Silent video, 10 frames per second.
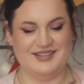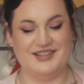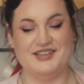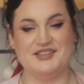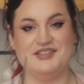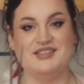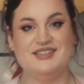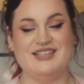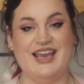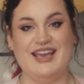These
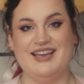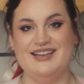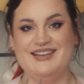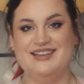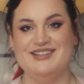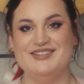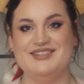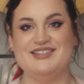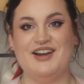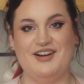insane
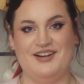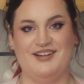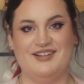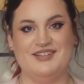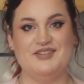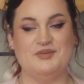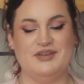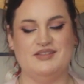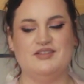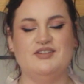tongs,
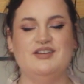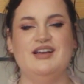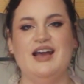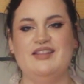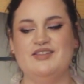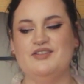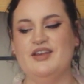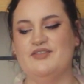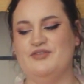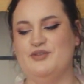tweezers. They're
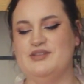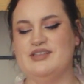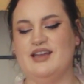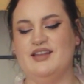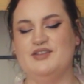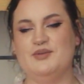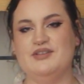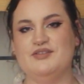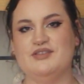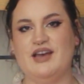like food styling
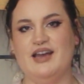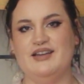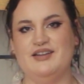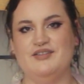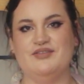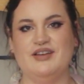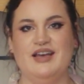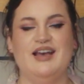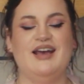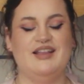tweezers, kind of.
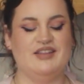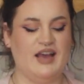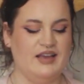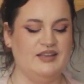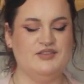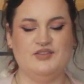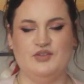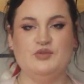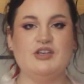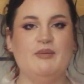
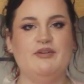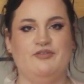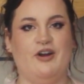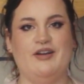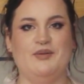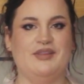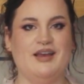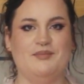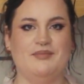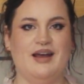You saw me frying with
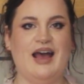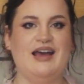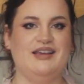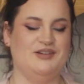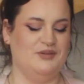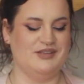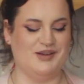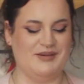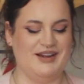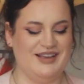them. I don't want to
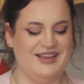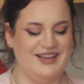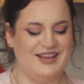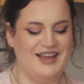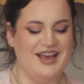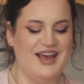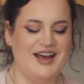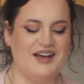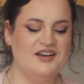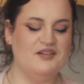talk about it.
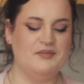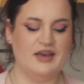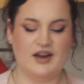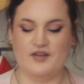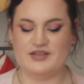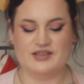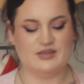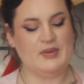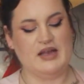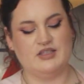An offset
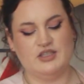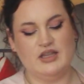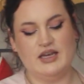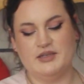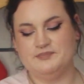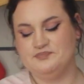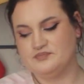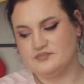spatula,